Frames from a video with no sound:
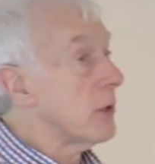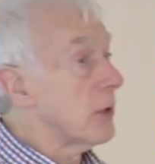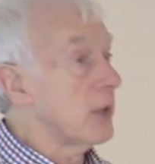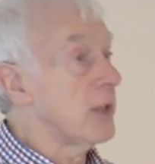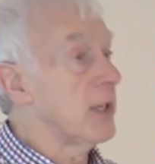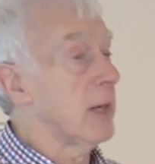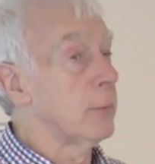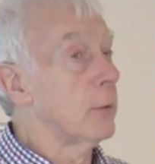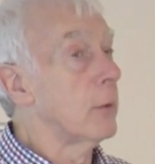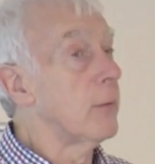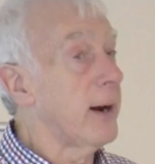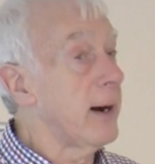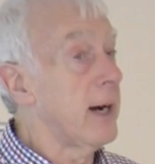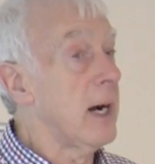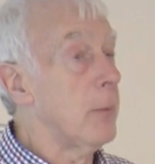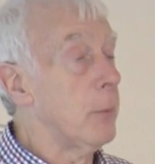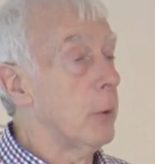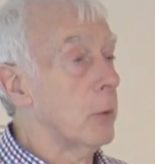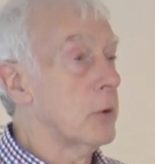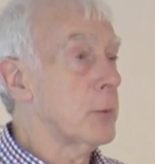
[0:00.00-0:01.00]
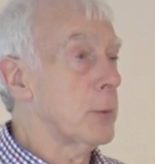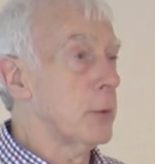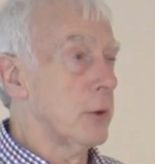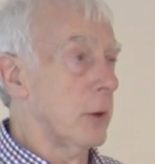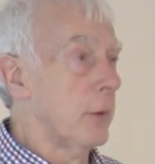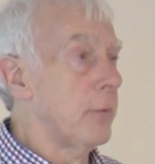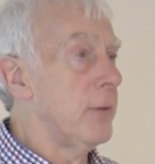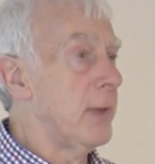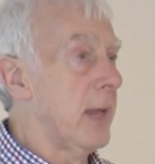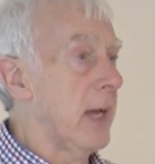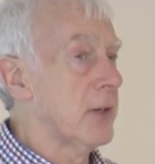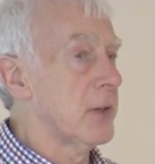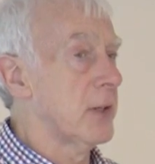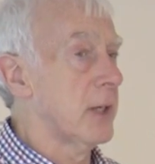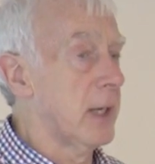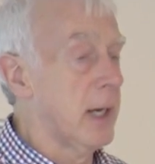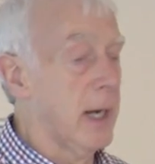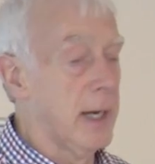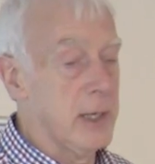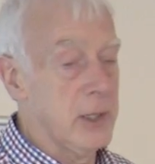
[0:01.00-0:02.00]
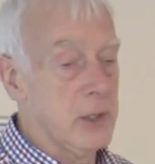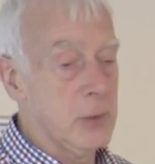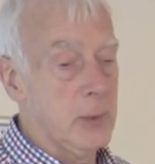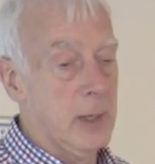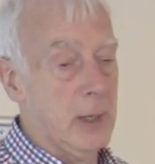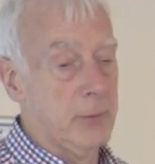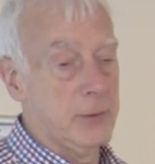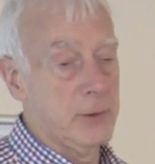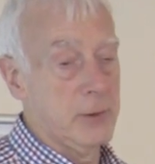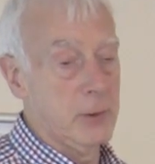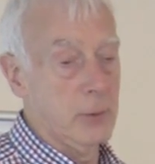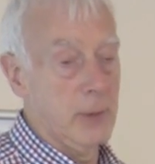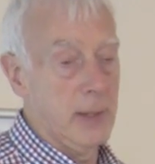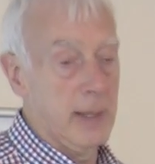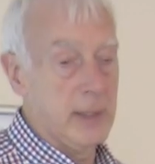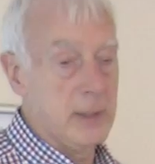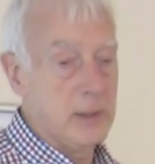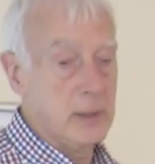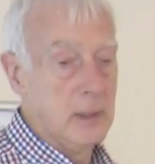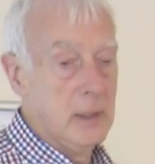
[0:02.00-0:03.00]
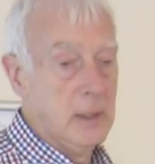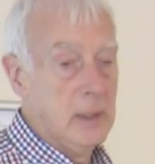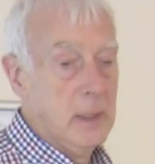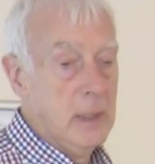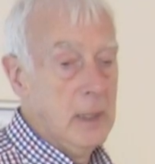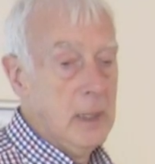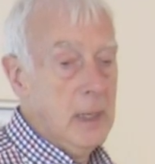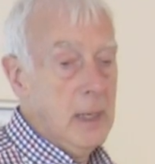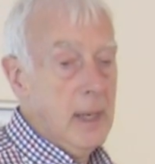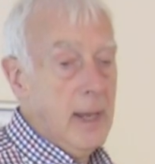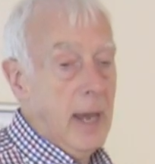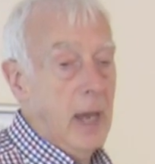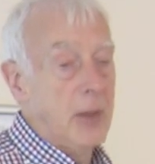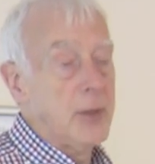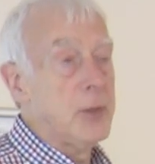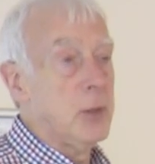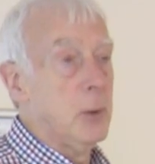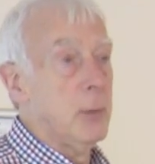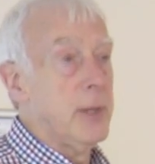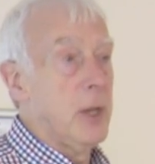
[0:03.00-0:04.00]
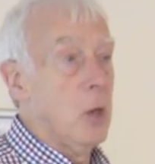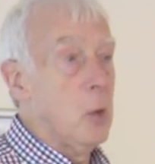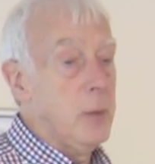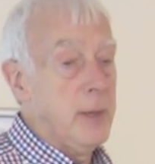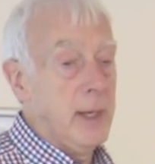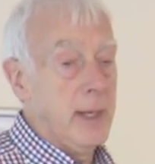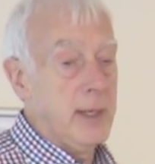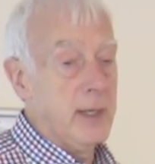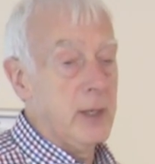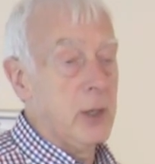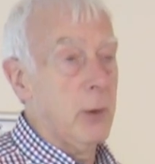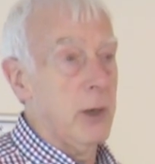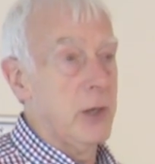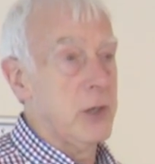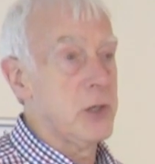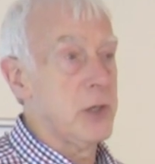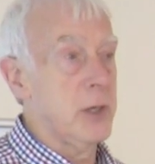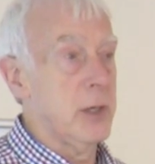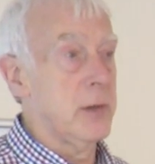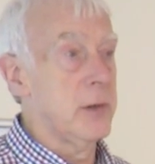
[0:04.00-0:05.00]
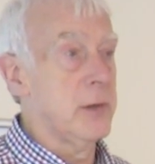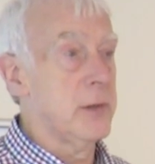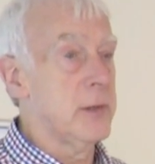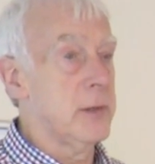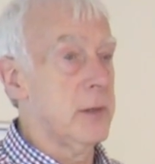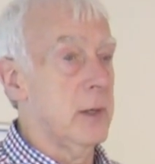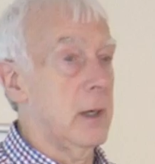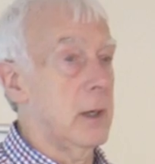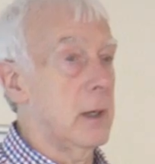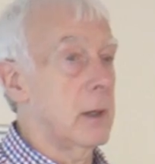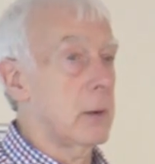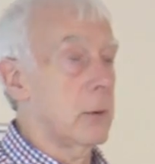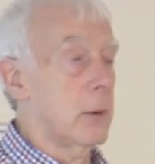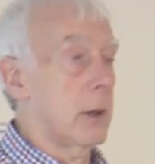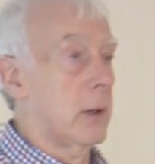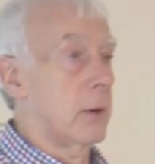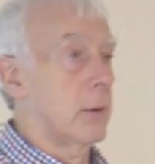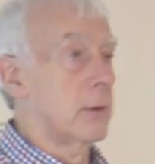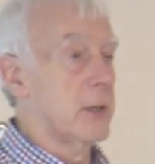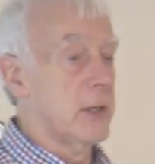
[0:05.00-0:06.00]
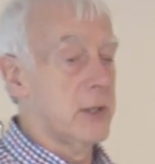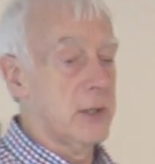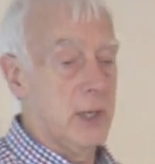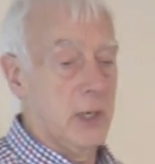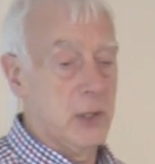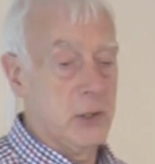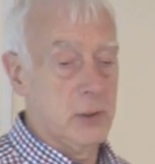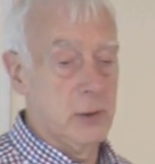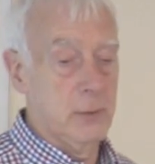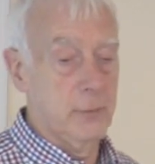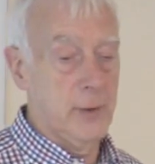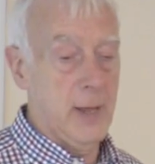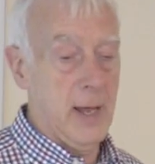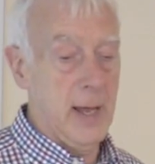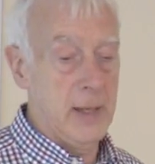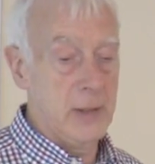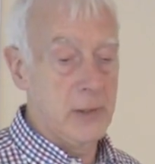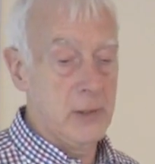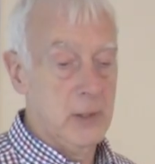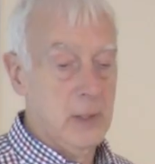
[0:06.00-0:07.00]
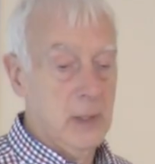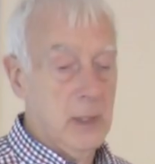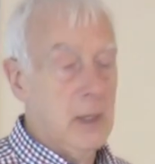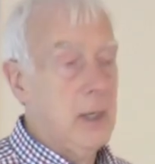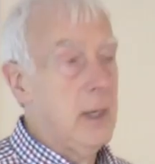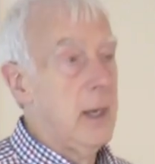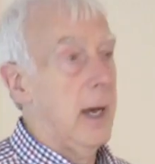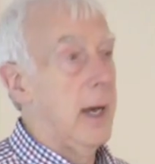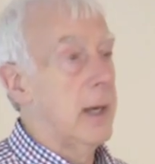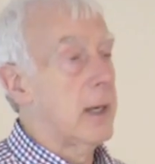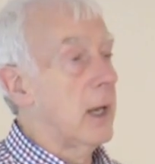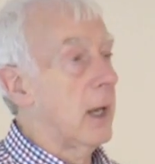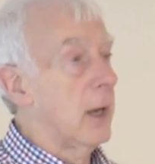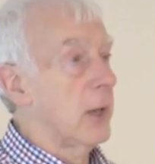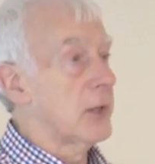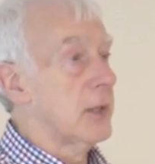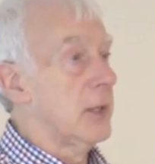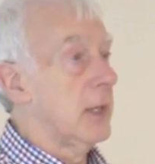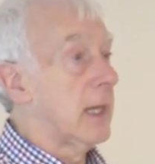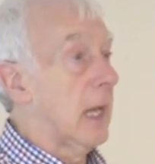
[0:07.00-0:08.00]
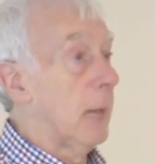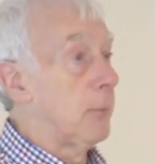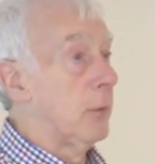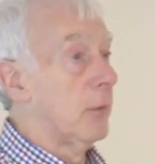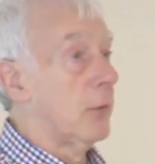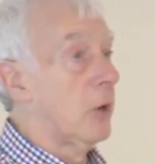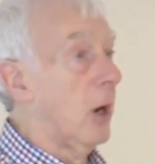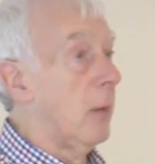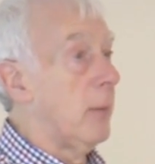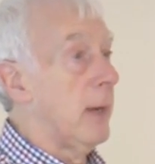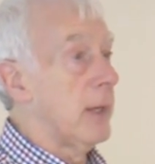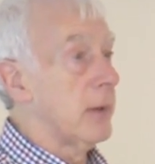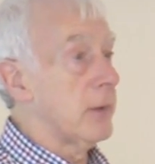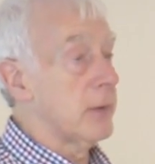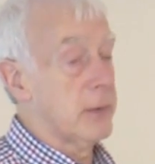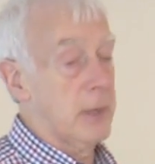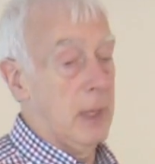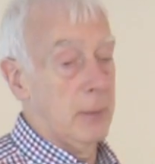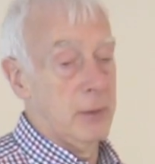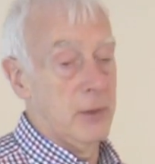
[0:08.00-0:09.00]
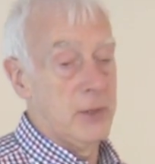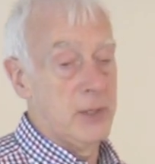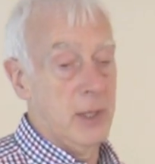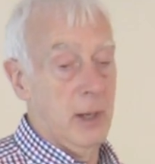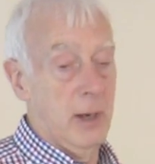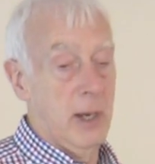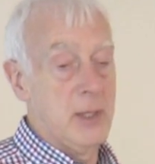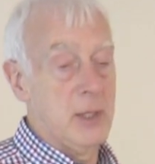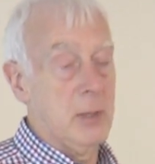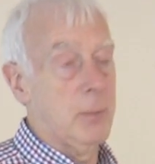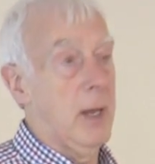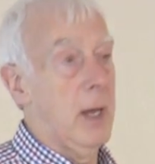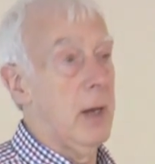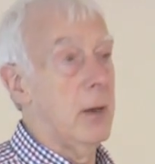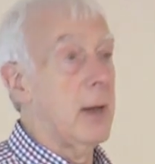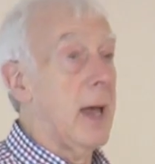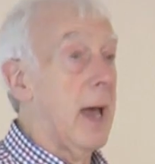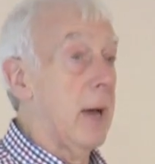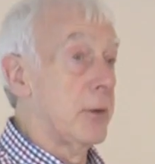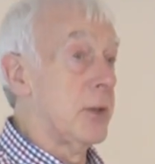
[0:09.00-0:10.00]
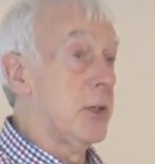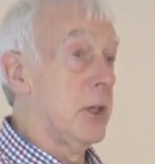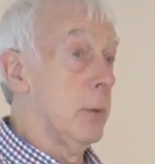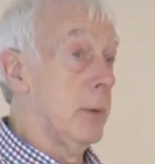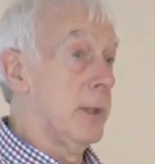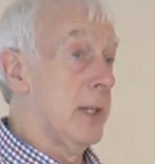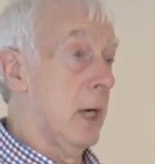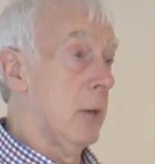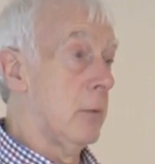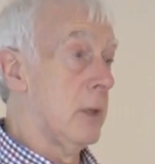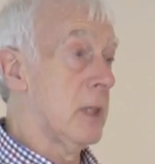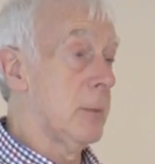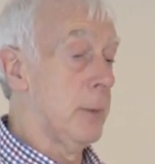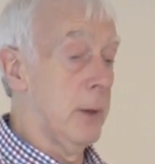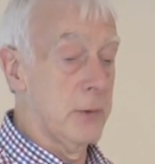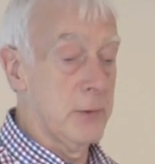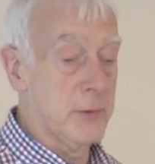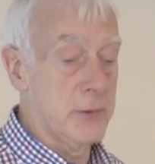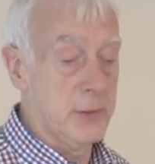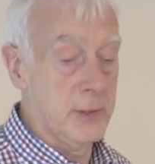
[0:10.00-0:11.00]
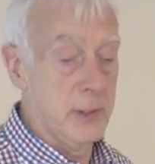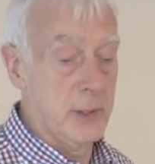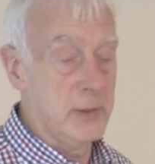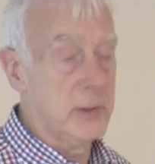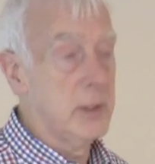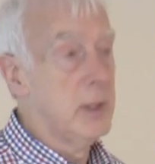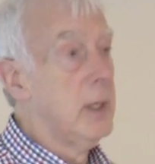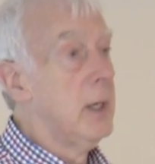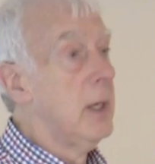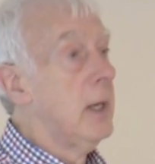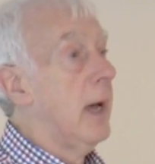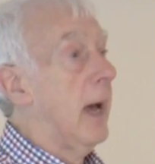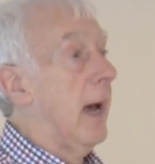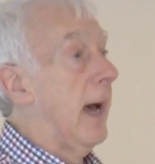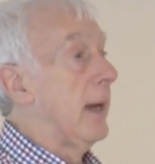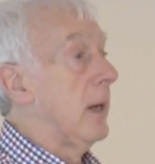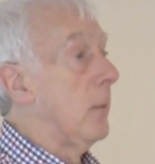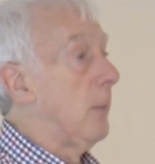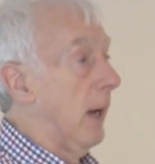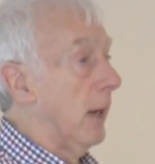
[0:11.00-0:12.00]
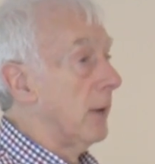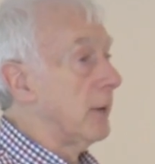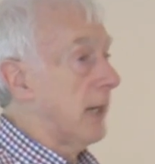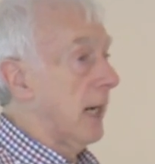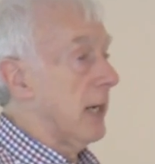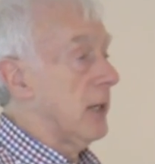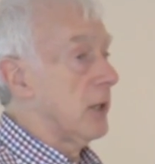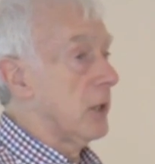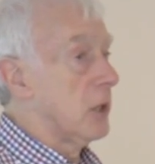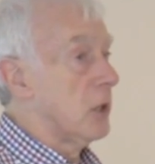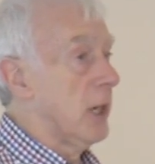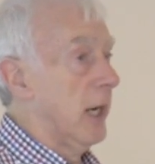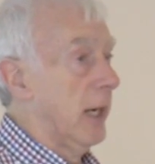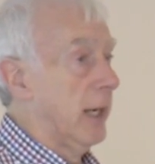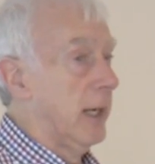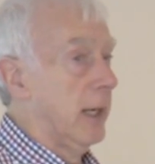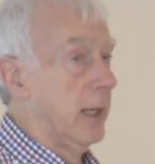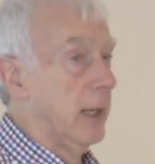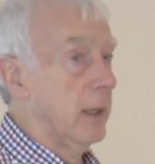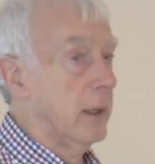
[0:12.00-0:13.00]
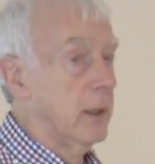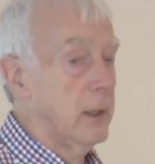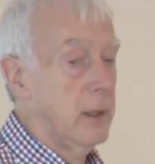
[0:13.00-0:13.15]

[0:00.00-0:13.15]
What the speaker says: to several variables, because often that's the case, we have to do that. How to deal with open-ended questions, quite a long discussion of that. And lastly, a couple of comments, a couple of slides about how to deal with no responses and about data checking.